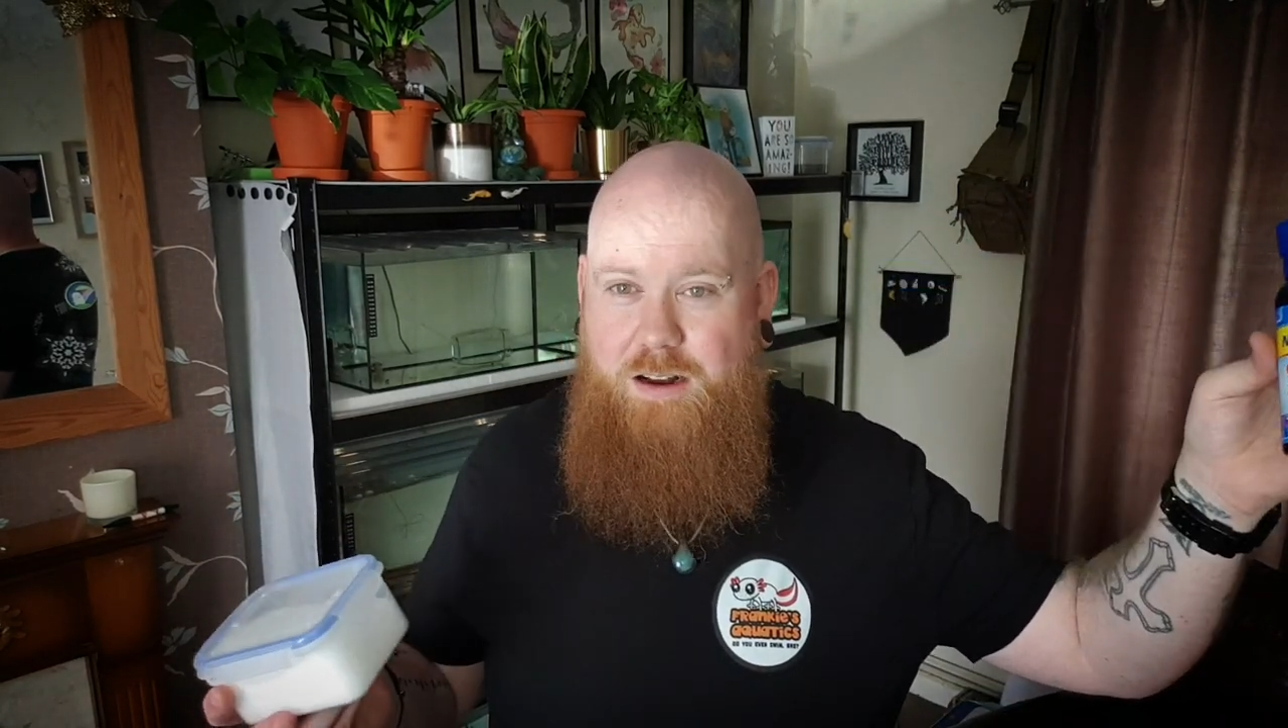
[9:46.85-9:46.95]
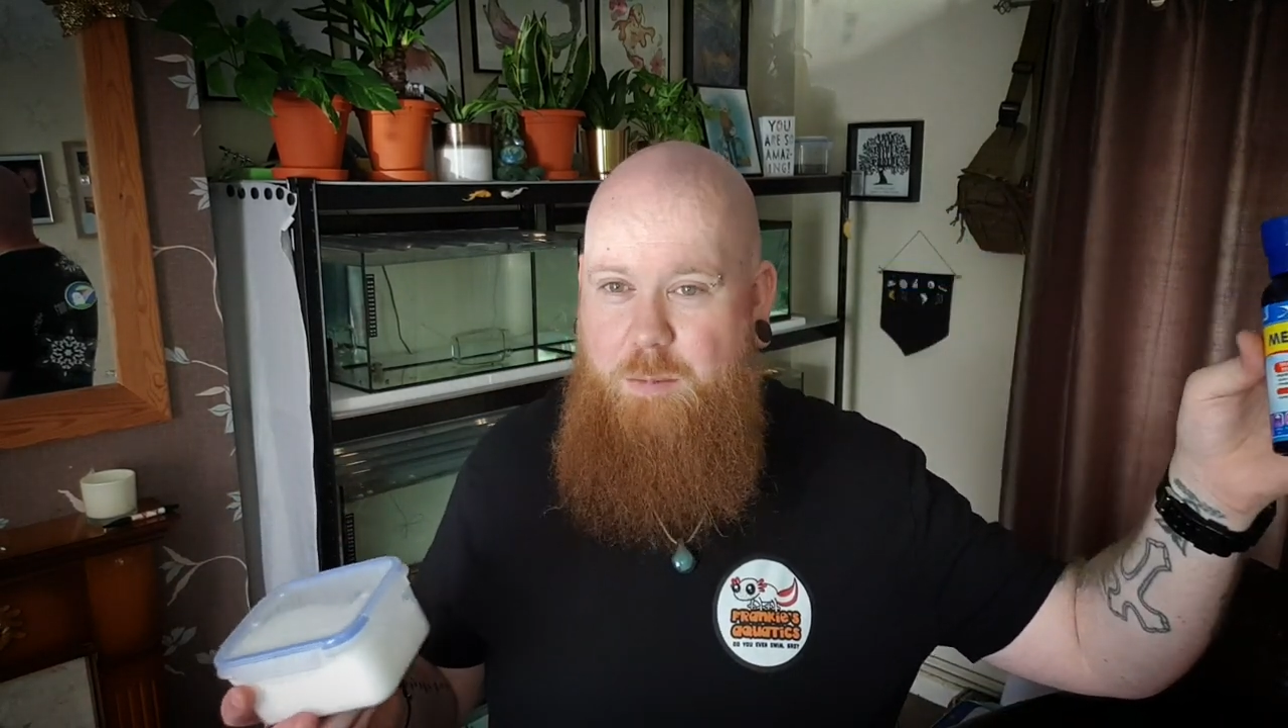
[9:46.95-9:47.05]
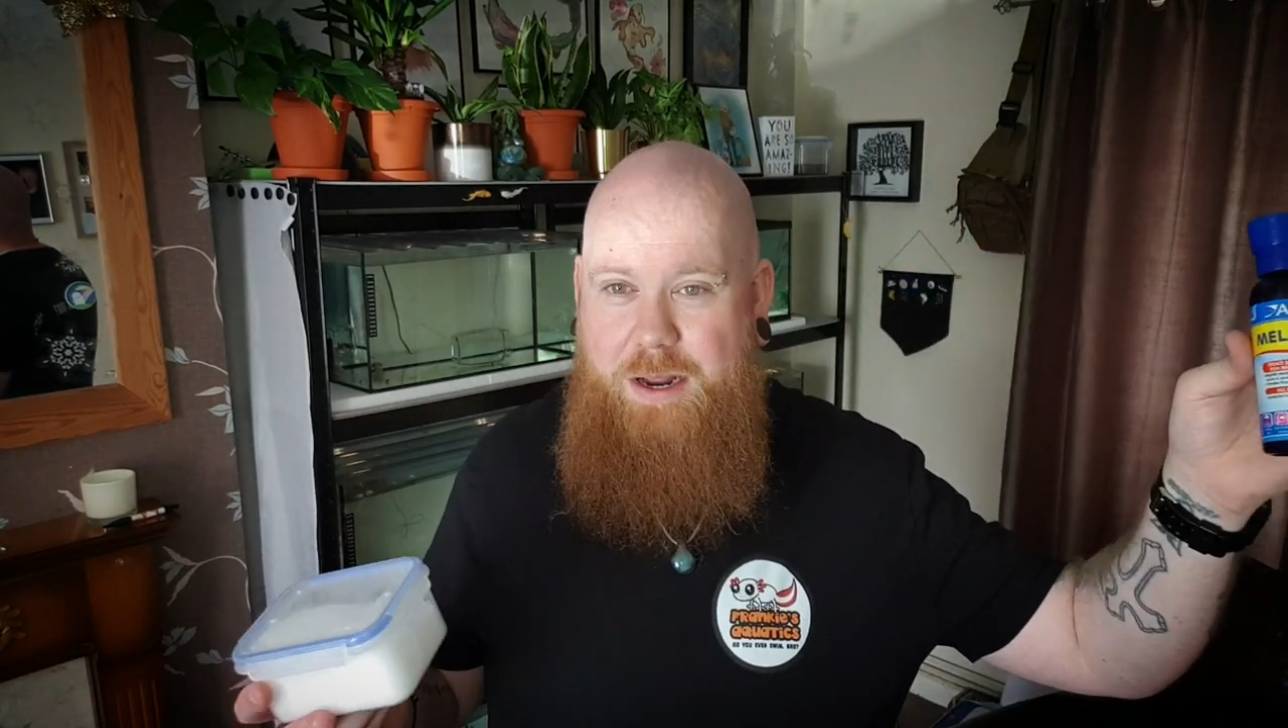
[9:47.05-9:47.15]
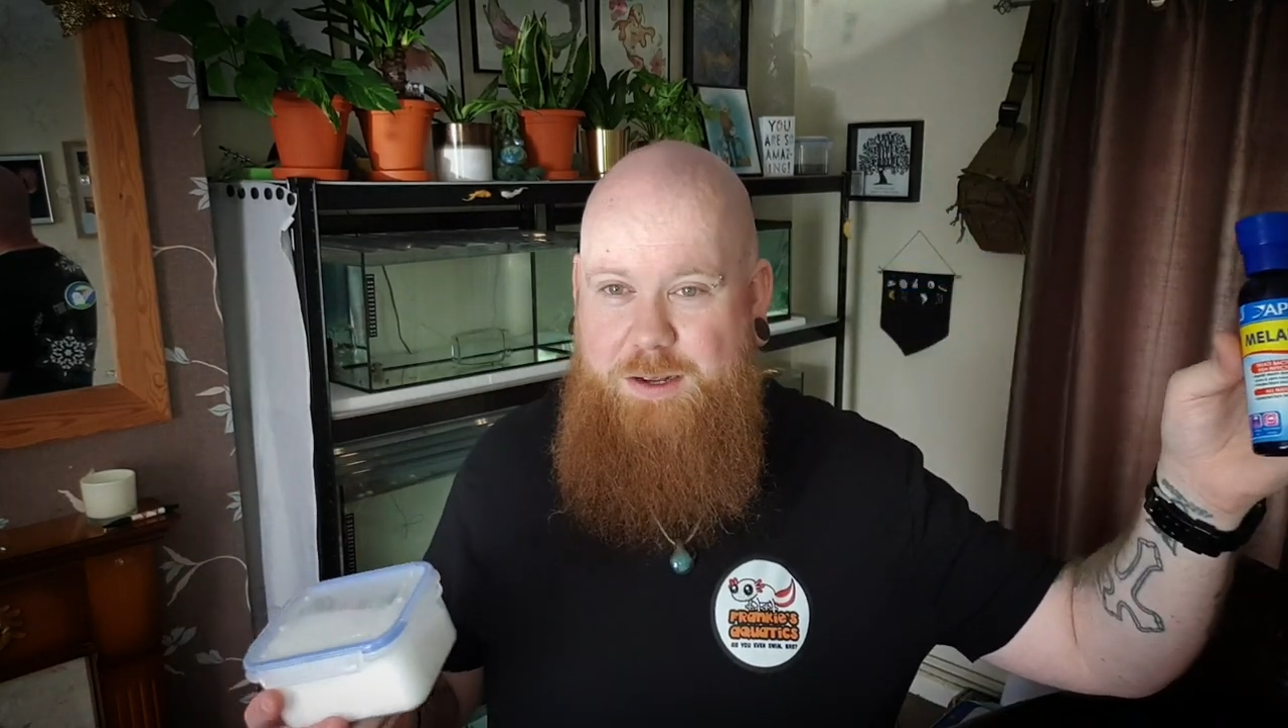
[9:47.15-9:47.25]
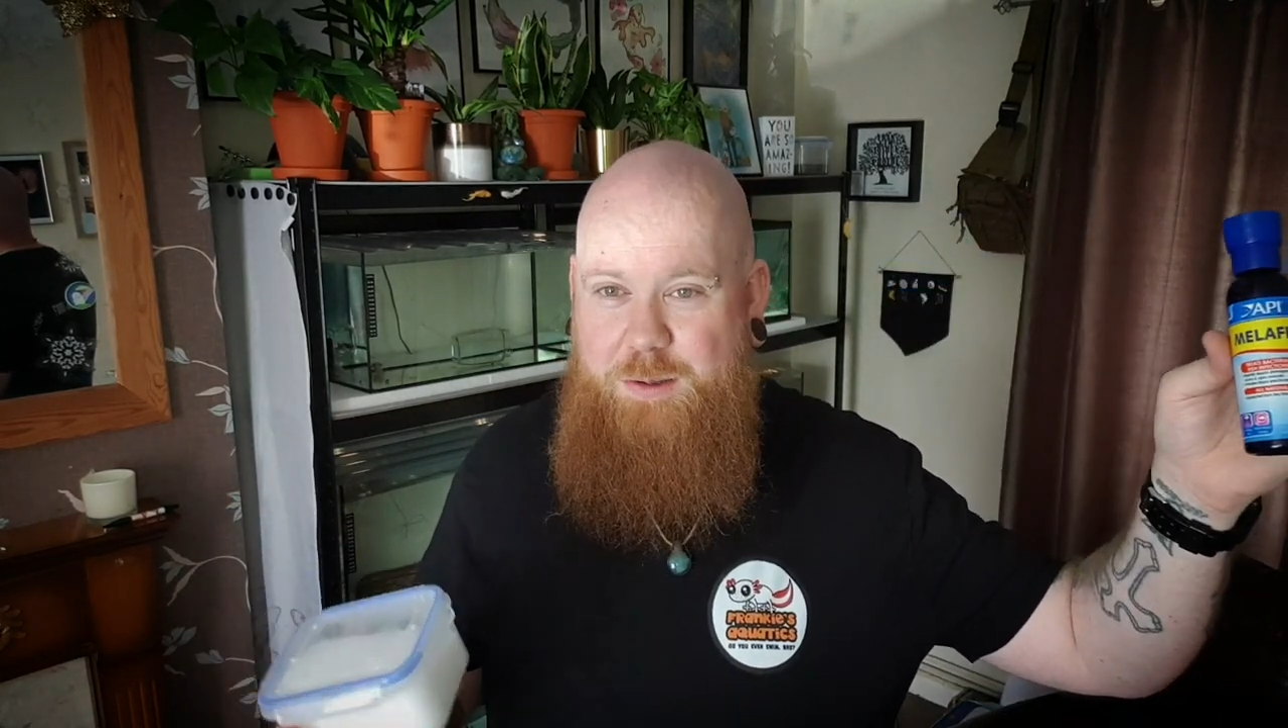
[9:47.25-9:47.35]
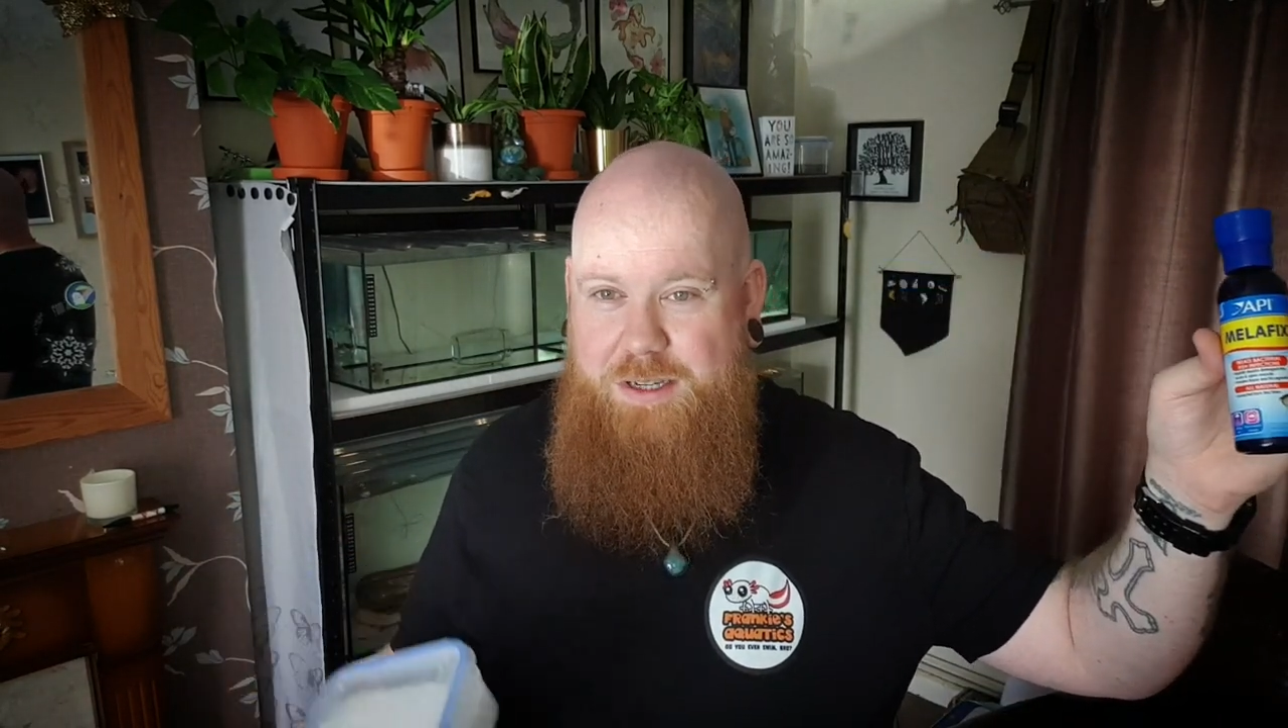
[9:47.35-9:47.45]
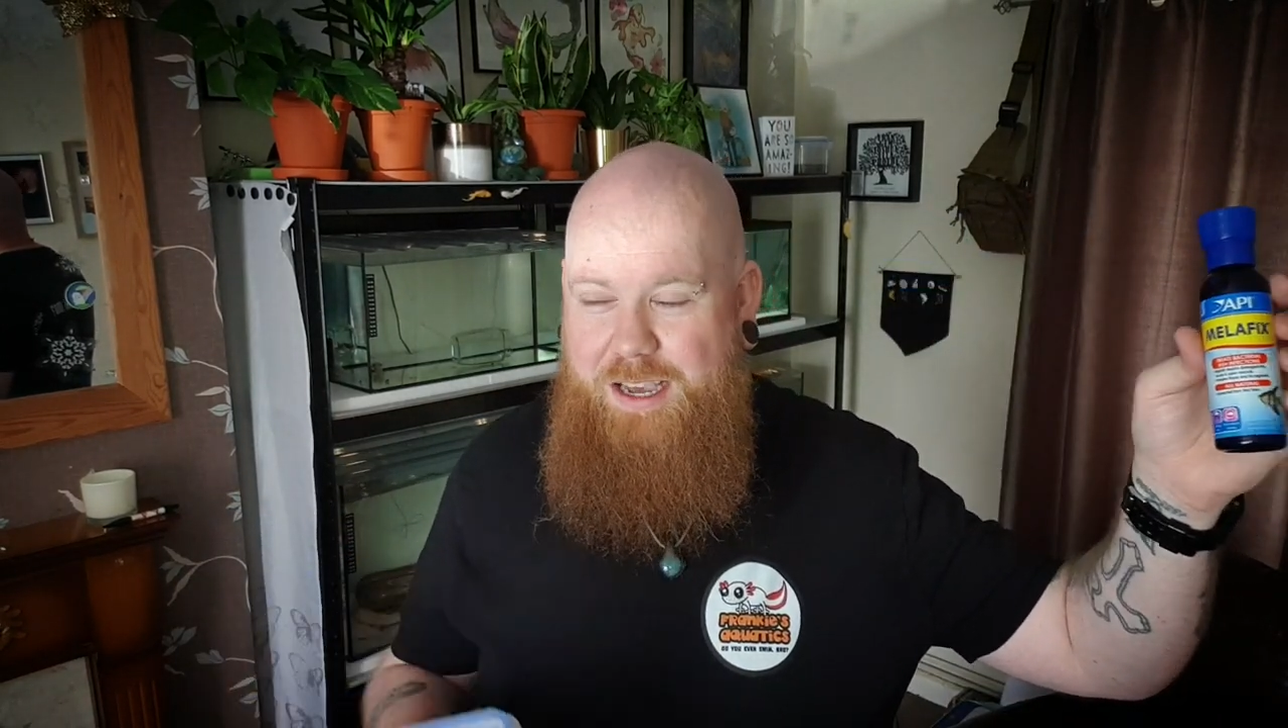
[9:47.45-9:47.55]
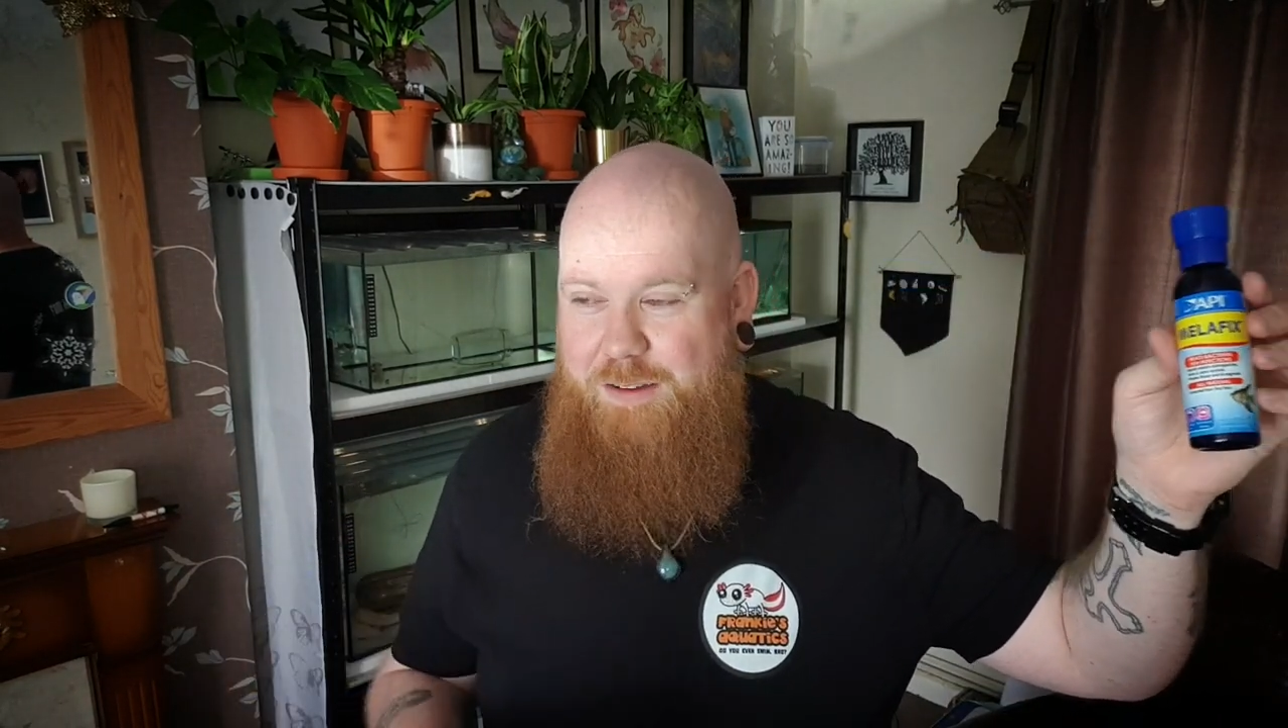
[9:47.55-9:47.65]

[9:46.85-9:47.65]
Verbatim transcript: not a medical kit.